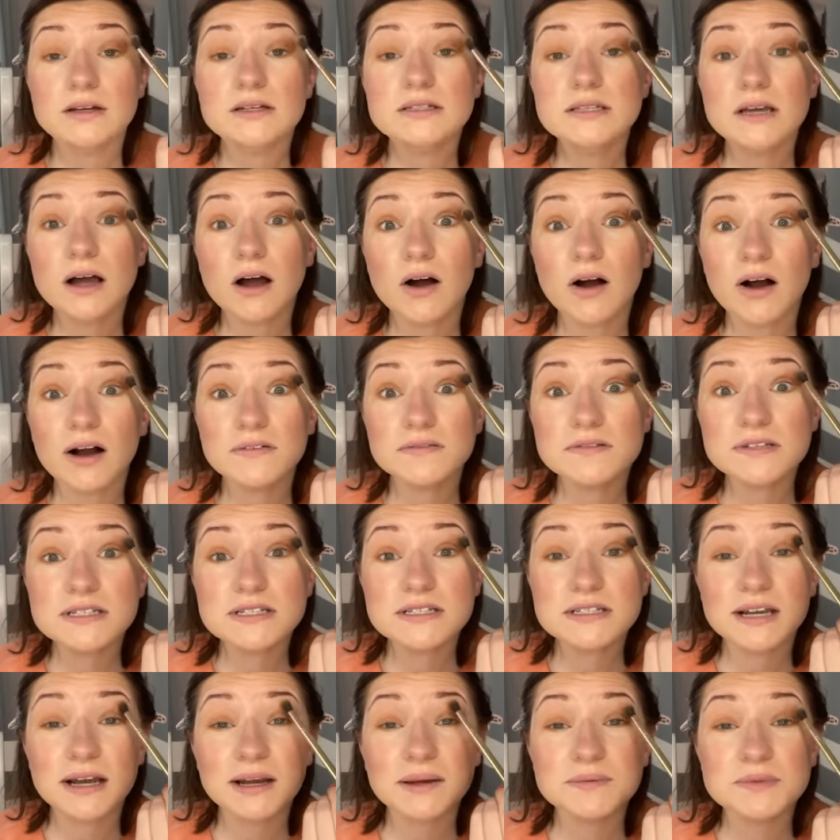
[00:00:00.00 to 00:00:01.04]
Because
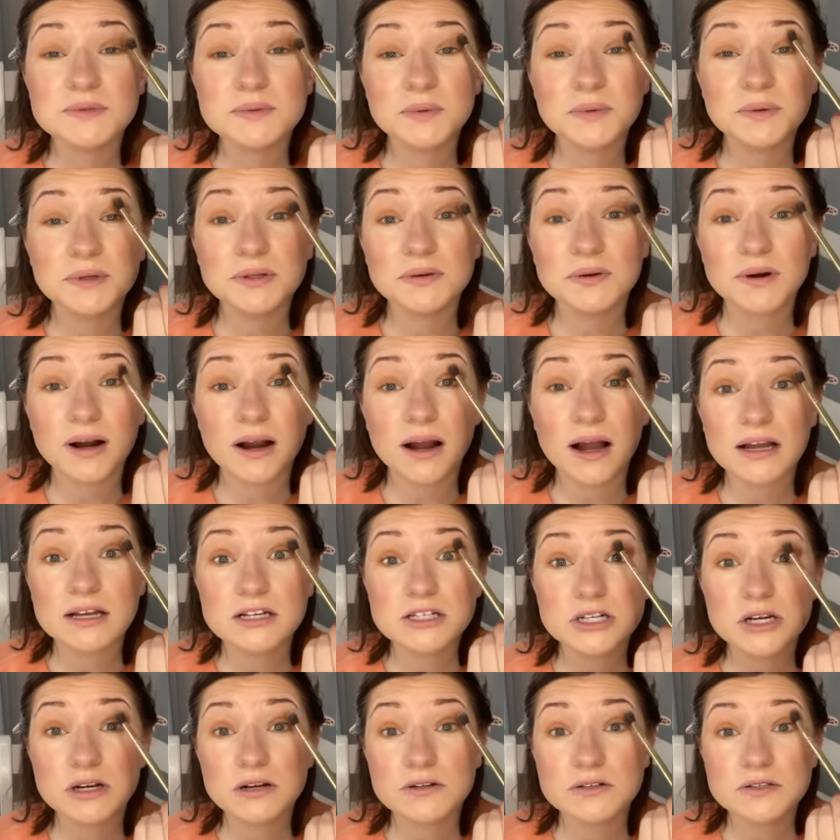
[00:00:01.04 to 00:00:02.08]
oftentimes when we do our
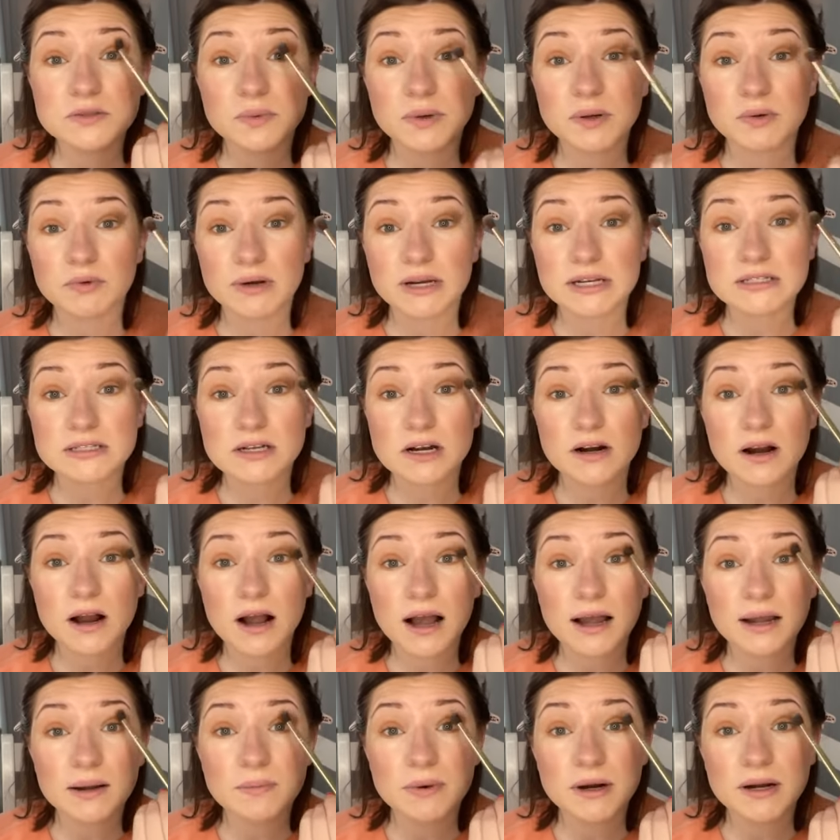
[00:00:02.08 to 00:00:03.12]
eyeshadows, we raise
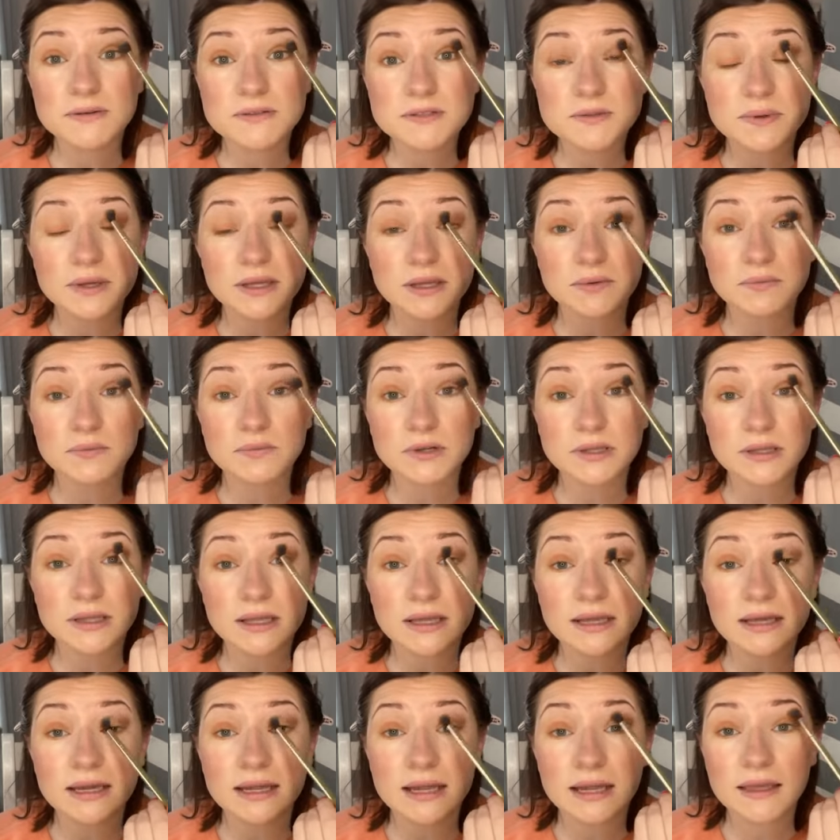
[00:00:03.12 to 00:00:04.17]
our eyebrows, we can
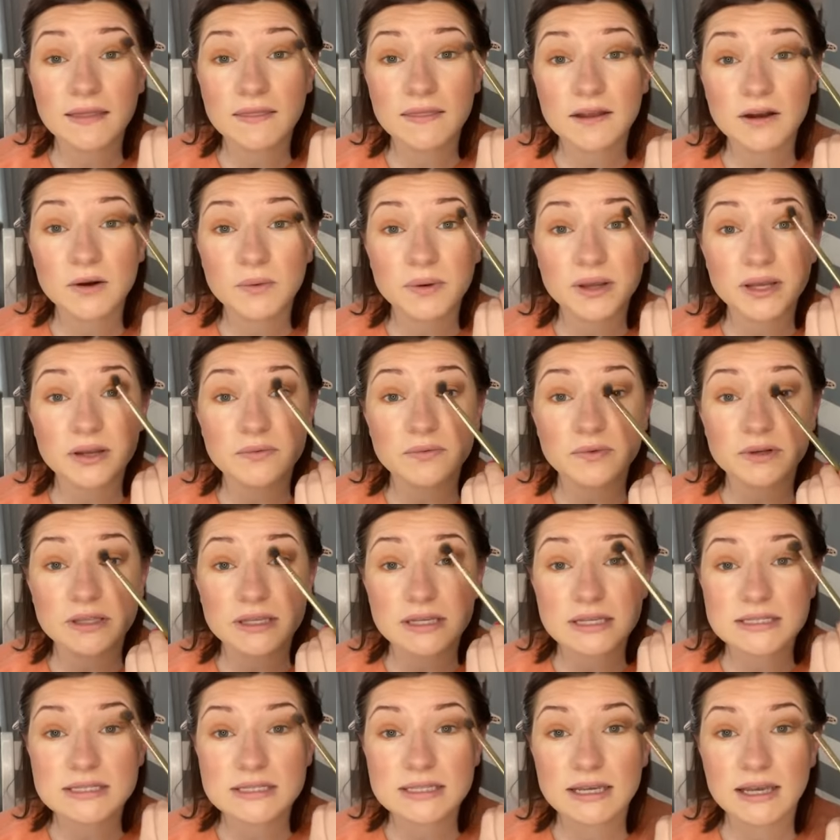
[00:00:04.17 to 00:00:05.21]
really get in there, we can
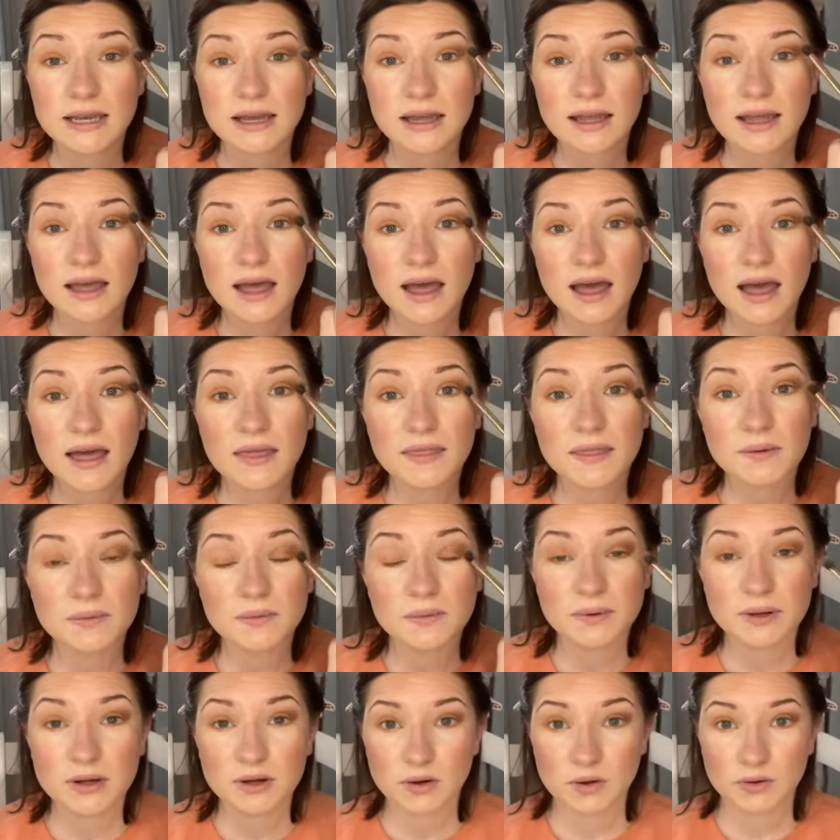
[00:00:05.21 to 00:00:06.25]
really see it. And
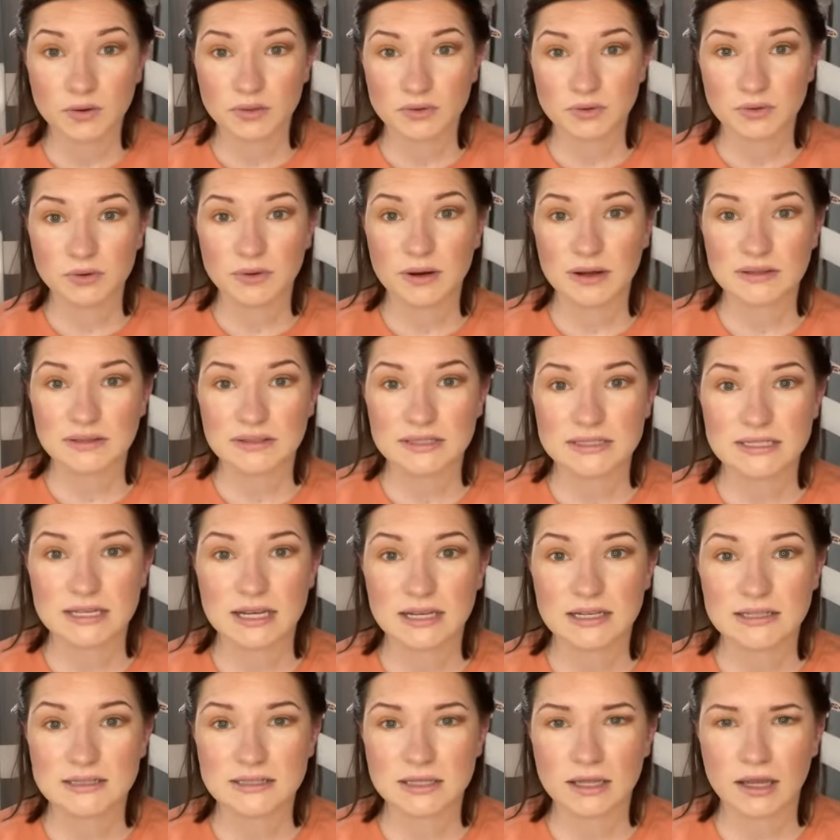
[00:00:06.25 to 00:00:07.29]
then when we go throughout the
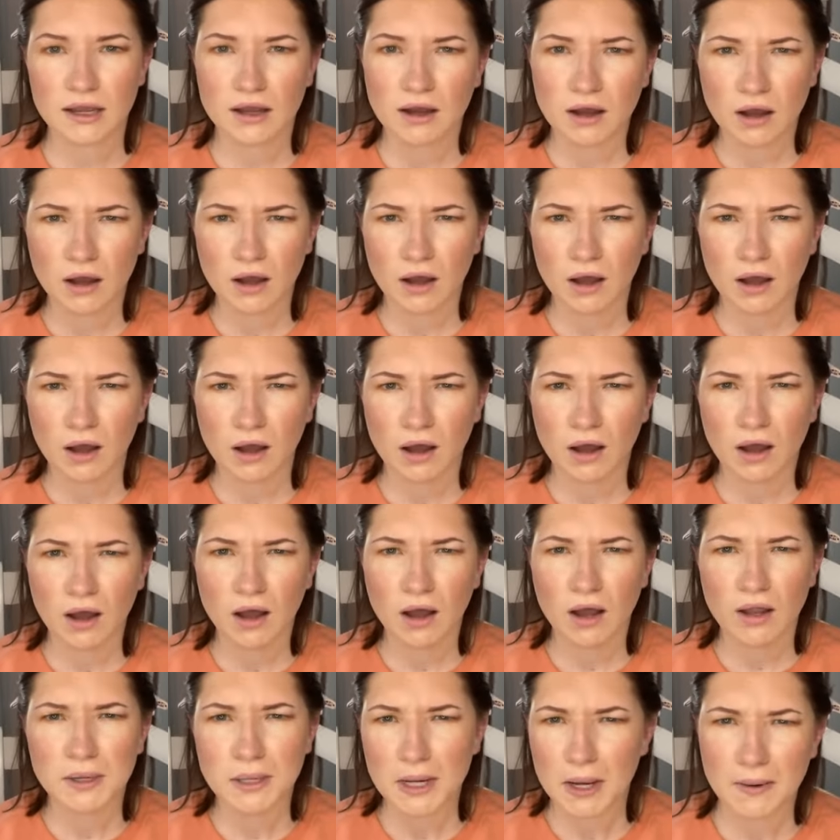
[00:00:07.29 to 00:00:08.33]
day, it's like, uh,
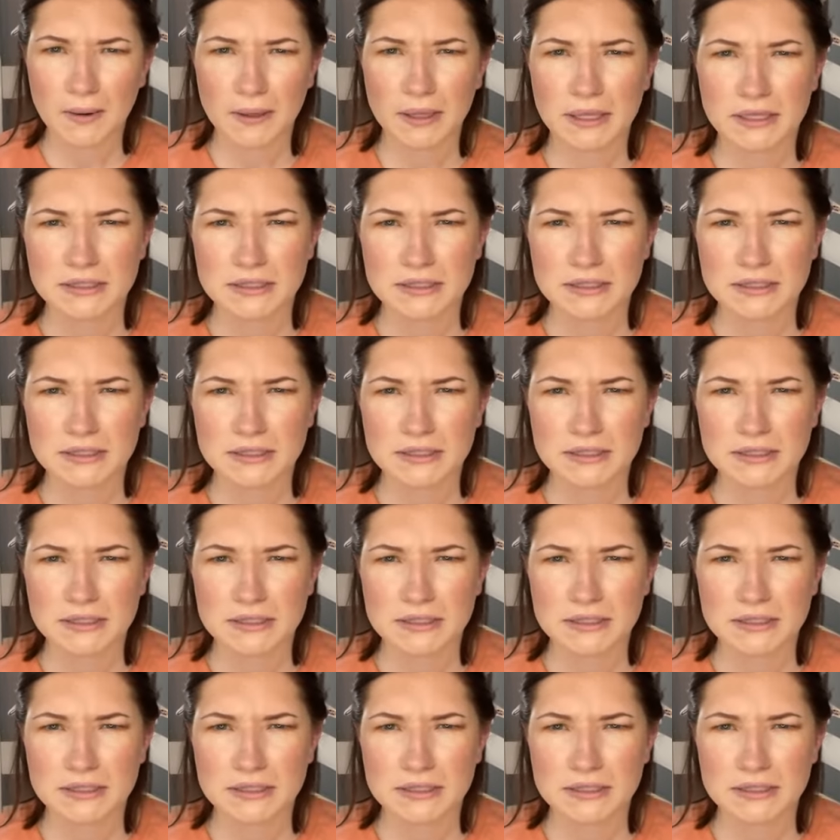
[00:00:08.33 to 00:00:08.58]
now